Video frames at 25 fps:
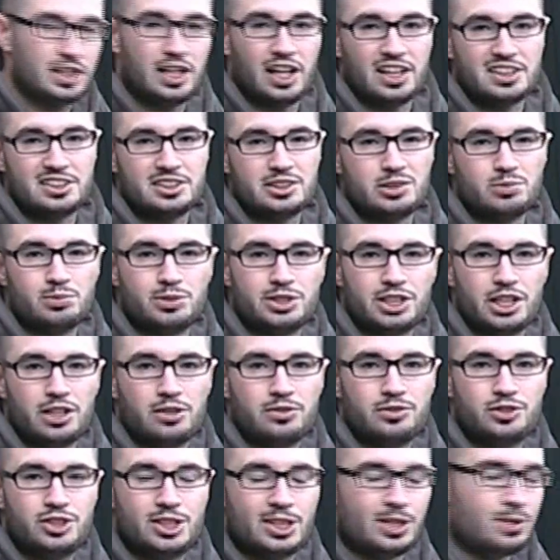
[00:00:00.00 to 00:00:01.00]
the guns
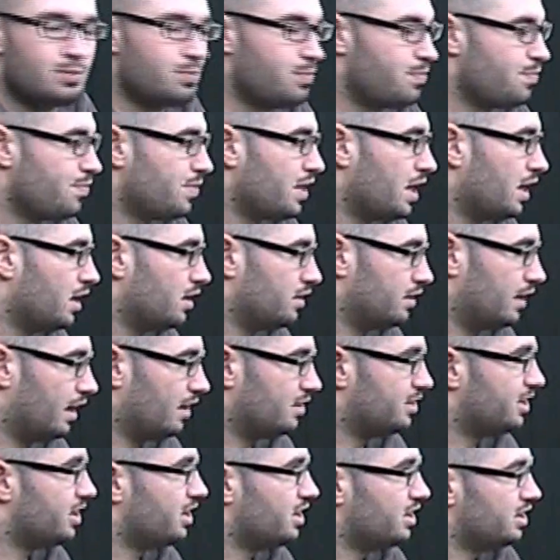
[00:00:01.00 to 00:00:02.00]
themselves. Now,
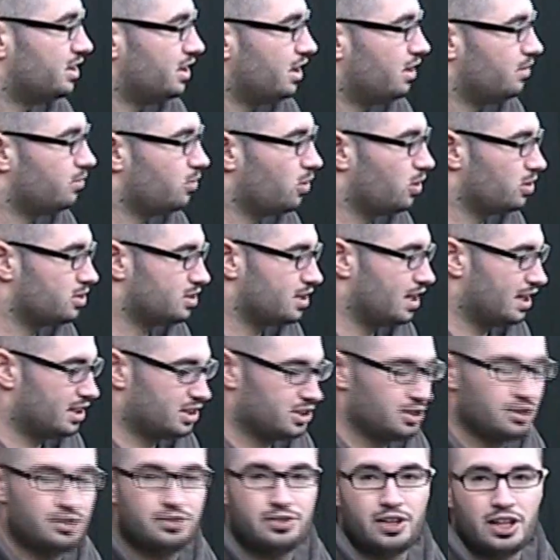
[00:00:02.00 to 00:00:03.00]
as you can see, I've got a
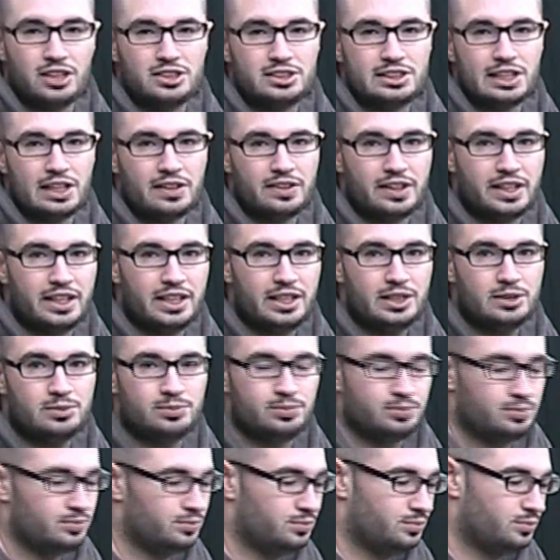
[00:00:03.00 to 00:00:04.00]
selection of guns out here.
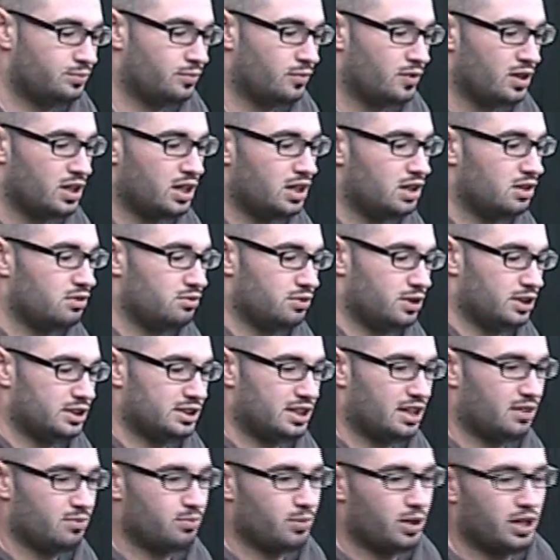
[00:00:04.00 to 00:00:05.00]
First
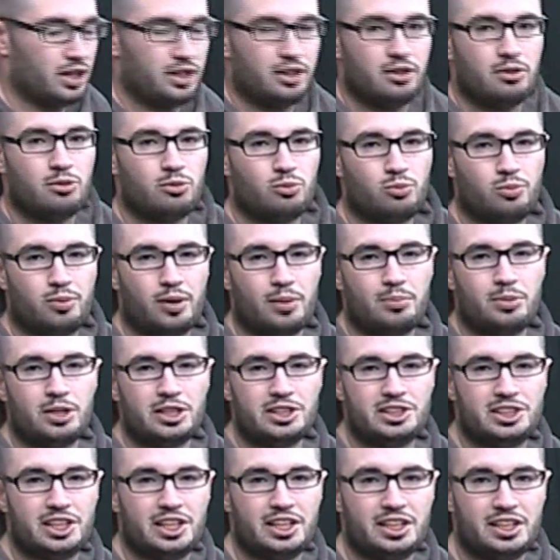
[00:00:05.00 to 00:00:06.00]
I have my Webley
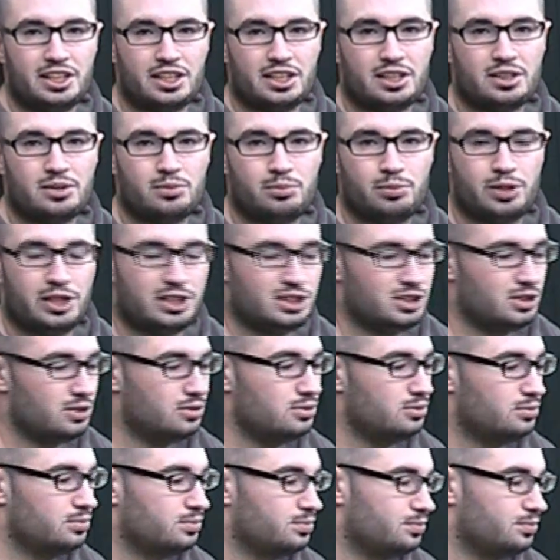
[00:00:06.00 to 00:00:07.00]
Senior pistol